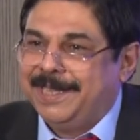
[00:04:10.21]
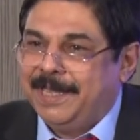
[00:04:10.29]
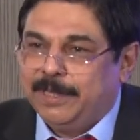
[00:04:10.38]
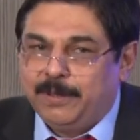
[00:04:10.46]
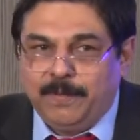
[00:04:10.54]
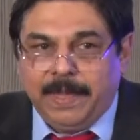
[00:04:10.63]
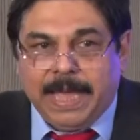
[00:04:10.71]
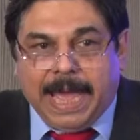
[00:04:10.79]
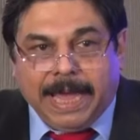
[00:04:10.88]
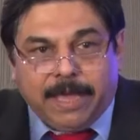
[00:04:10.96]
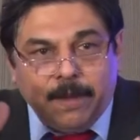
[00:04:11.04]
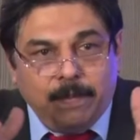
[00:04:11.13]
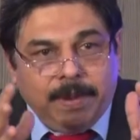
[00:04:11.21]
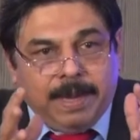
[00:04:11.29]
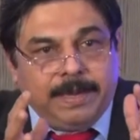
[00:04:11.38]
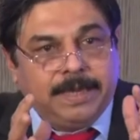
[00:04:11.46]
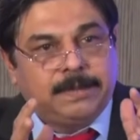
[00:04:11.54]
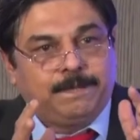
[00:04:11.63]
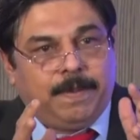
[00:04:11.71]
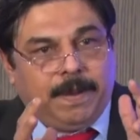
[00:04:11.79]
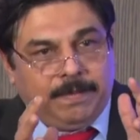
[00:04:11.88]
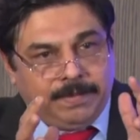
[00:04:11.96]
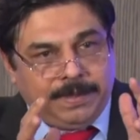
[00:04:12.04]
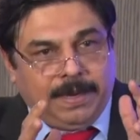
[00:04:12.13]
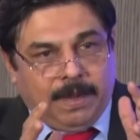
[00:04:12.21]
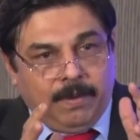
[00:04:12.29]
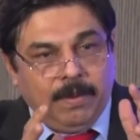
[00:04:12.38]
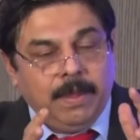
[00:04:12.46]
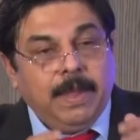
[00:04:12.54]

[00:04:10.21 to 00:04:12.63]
So we accumulate the sperms now,